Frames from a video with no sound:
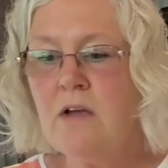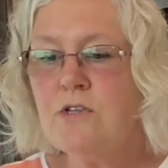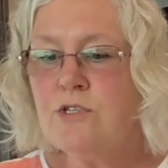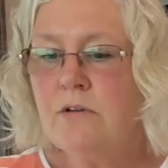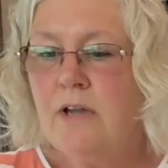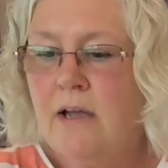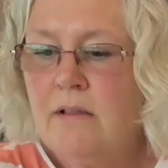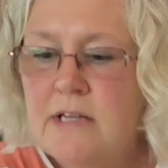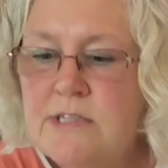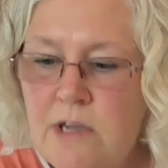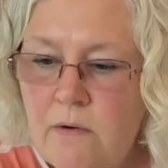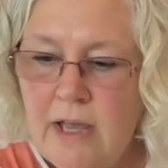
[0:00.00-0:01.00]
so now
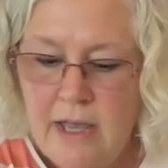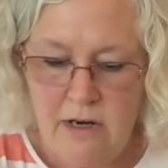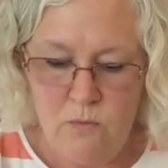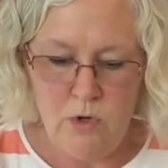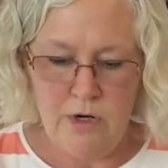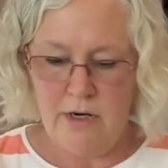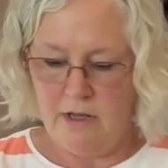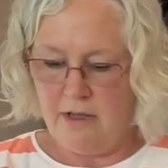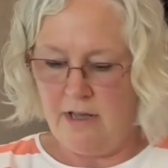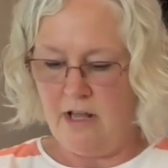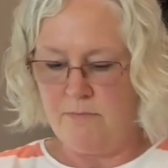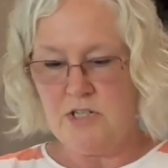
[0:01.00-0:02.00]
let's go ahead and we're going to
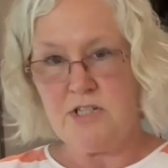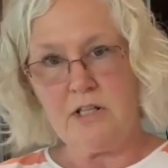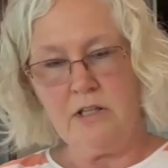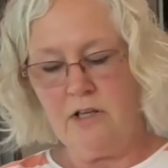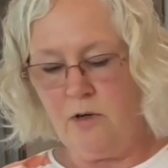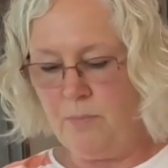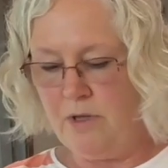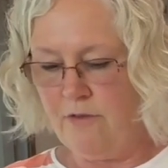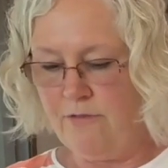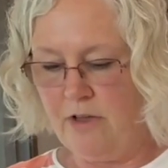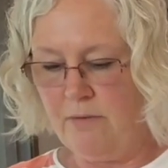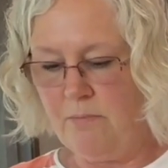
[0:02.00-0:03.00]
cut up just a little bit
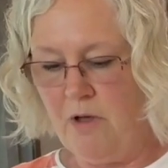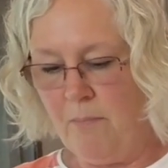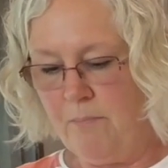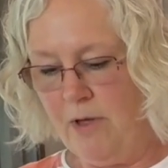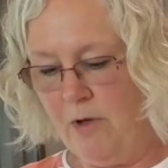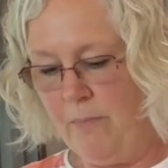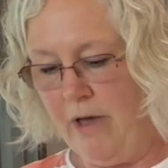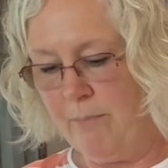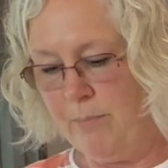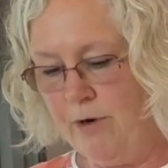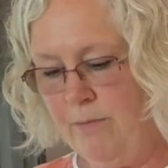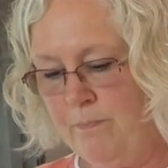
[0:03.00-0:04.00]
of a bell
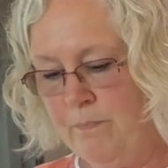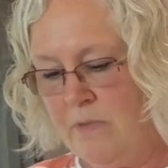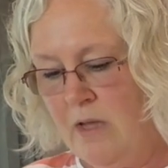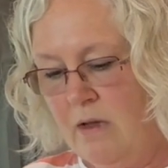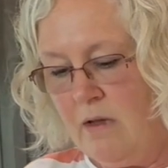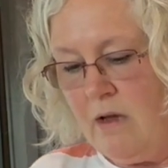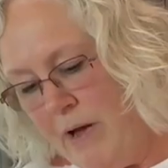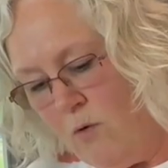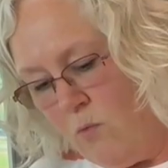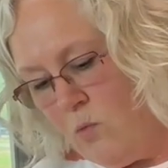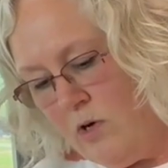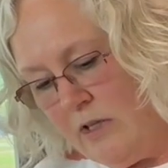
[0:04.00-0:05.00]
pepper,
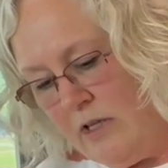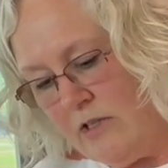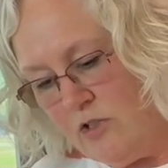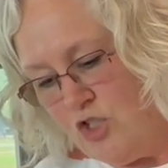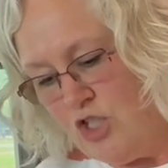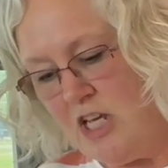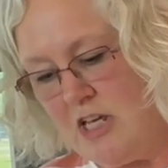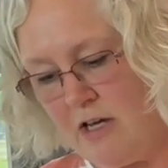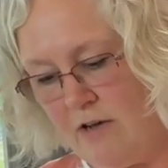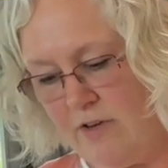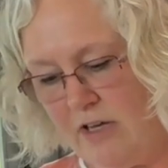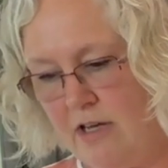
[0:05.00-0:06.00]
about one little cheek
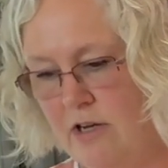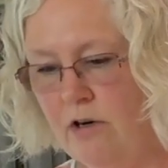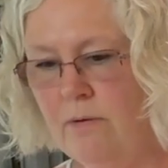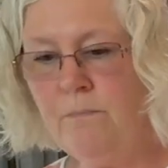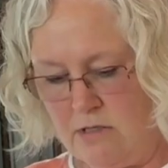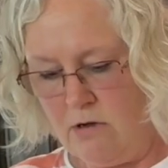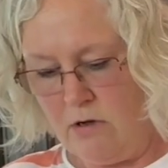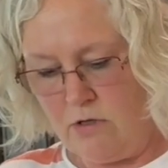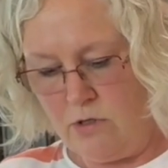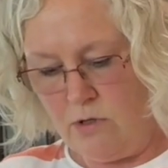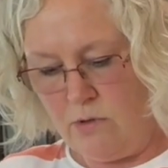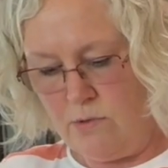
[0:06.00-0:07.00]
of it here. You
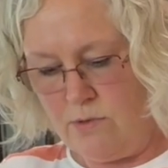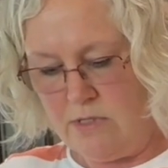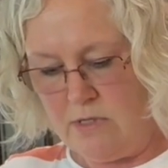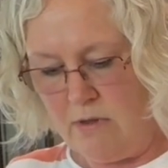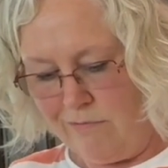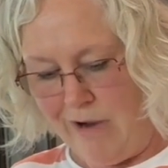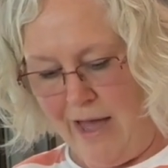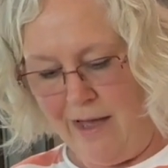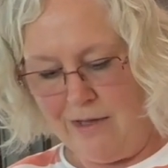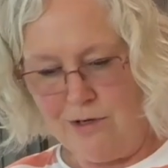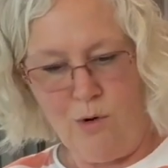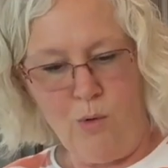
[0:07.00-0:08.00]
could use
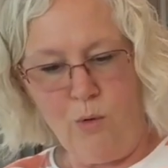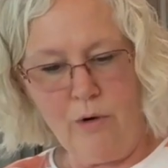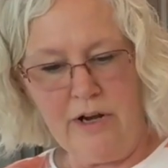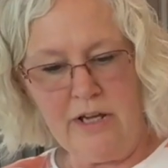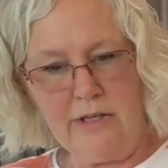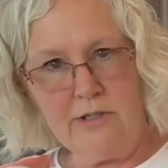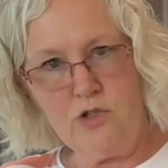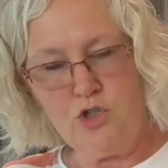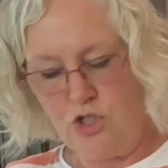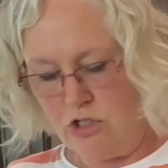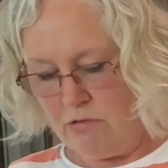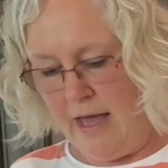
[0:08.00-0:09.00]
red,
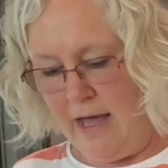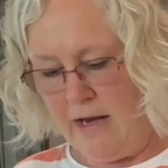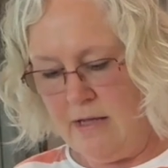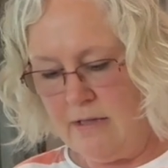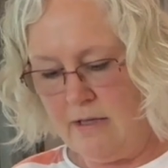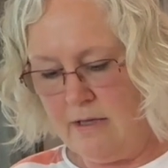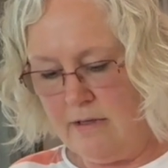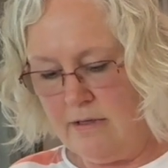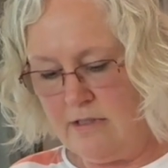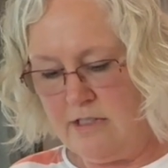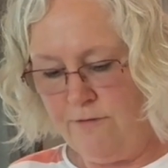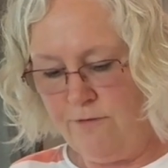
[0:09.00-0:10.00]
orange, adding the
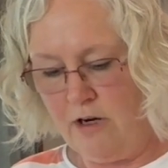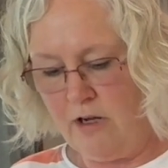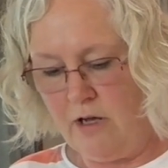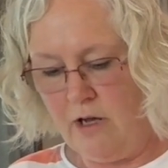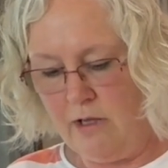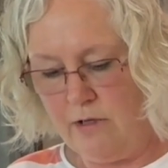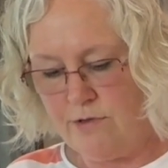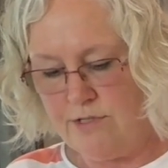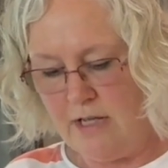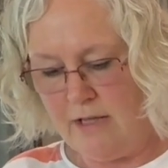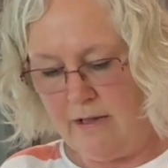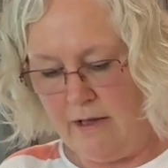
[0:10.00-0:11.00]
different
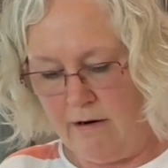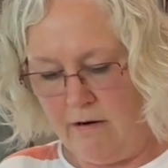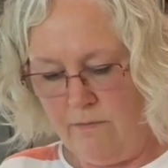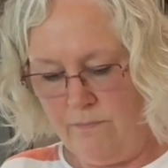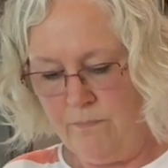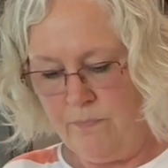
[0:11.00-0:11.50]
colors in there